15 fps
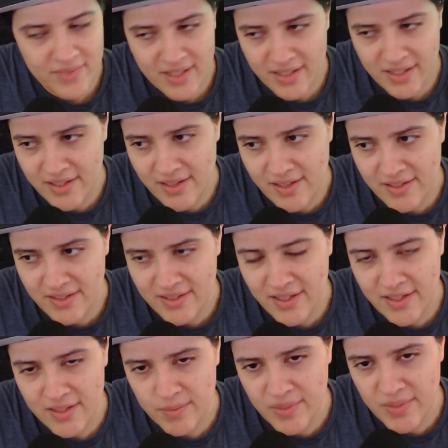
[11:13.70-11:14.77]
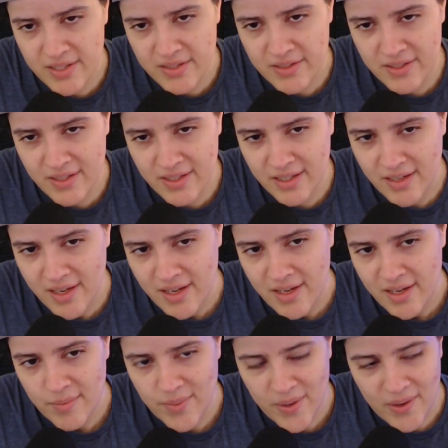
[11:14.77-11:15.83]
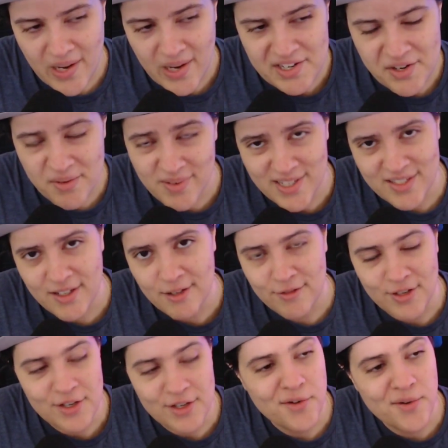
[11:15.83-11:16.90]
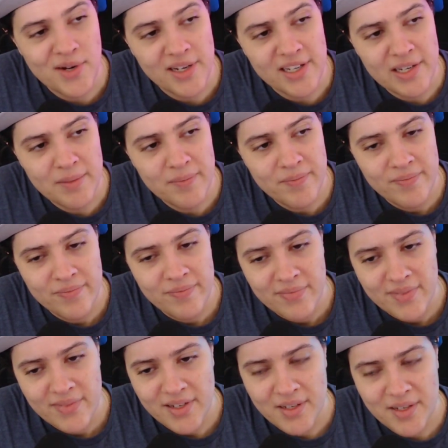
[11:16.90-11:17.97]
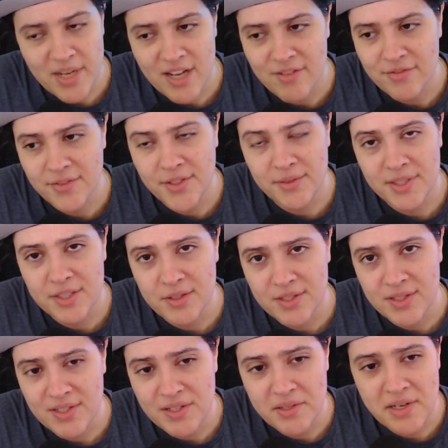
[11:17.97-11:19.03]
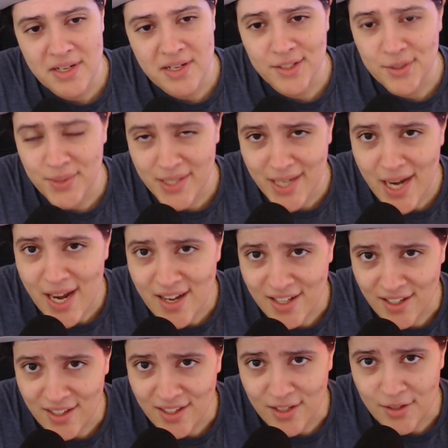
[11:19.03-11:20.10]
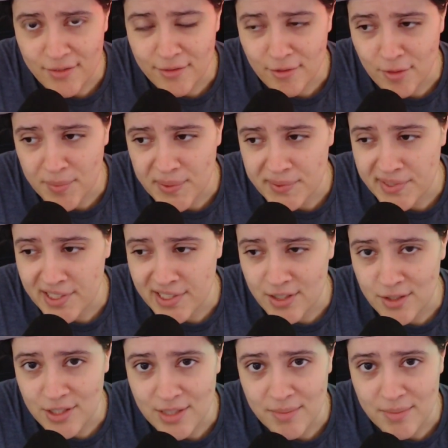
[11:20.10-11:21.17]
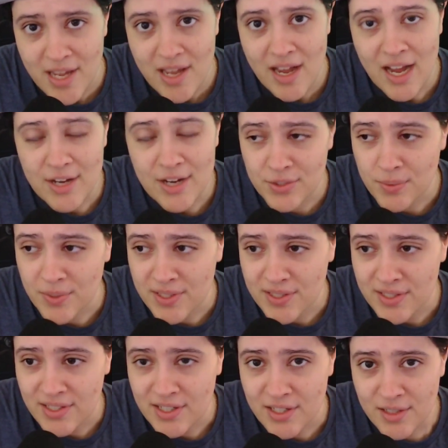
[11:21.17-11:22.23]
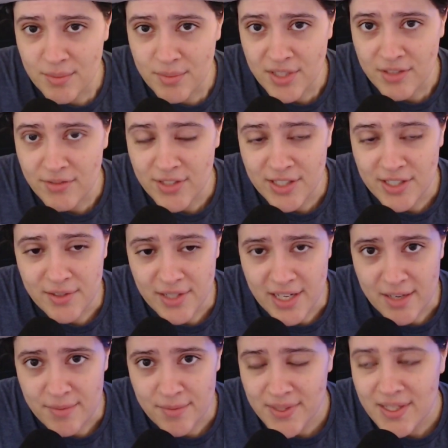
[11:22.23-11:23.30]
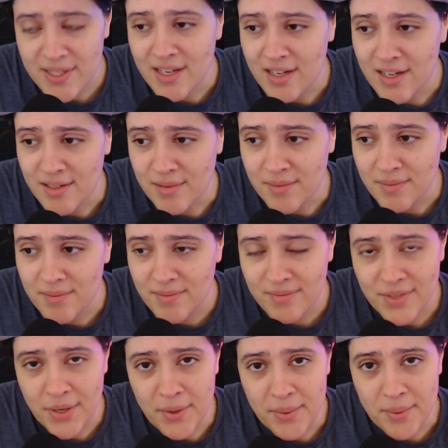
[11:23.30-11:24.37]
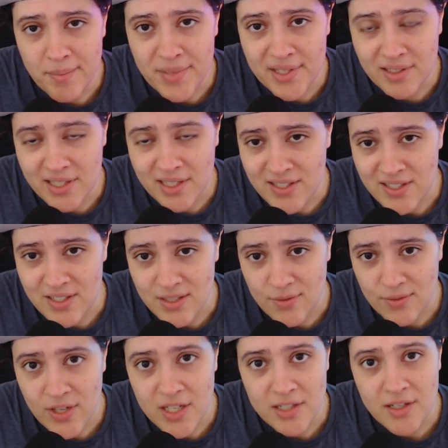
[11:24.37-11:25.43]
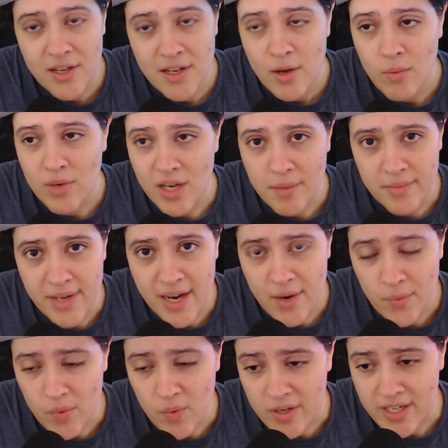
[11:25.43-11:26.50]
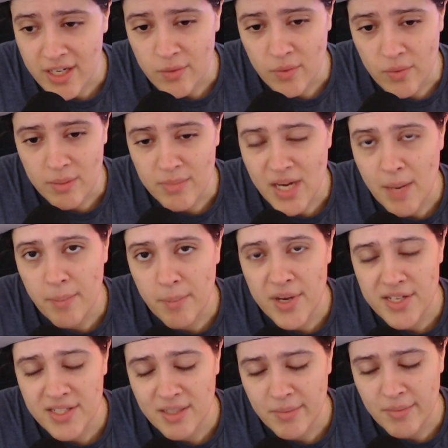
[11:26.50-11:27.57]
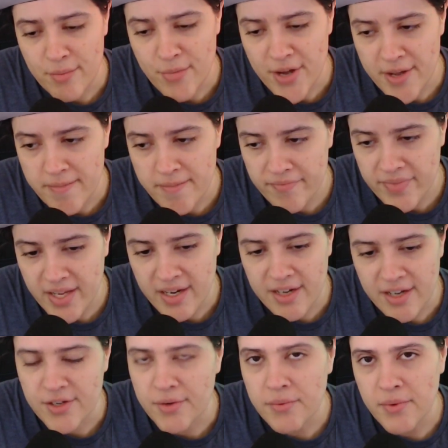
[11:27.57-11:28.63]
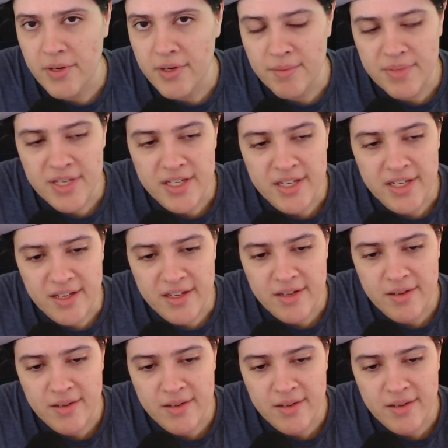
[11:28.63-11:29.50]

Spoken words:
it sucks because it's like, bro, I know myself. I know who I am. I have no interest in doing anything even remotely extreme. I just want to sit here and play video games and be lazy as fuck when I'm not working, when I'm not busting my butt, and I don't want to be,